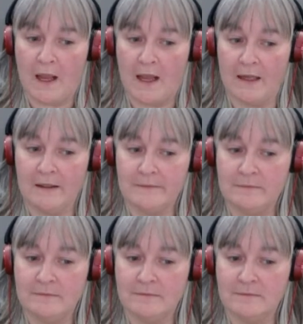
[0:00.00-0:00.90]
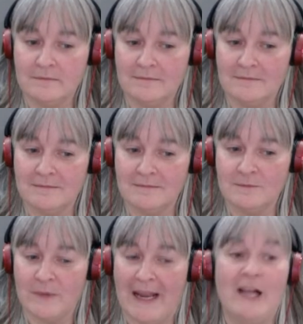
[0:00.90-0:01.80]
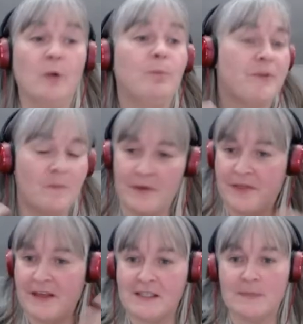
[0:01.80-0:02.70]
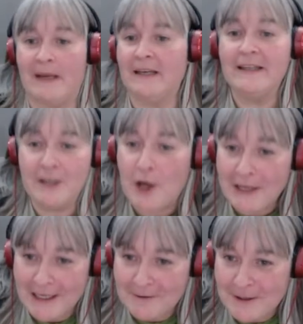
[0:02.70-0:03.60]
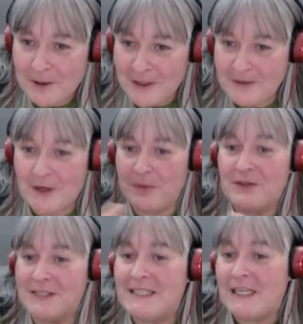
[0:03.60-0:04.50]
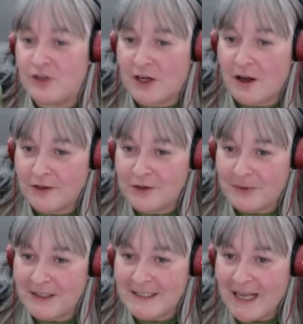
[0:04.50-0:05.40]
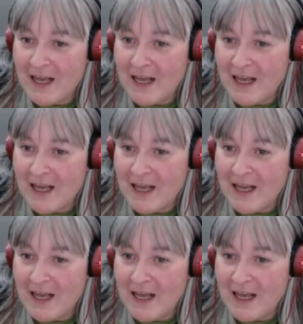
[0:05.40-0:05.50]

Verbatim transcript: um, help them with their spelling in Hungarian, or you know, because the teacher can't do it.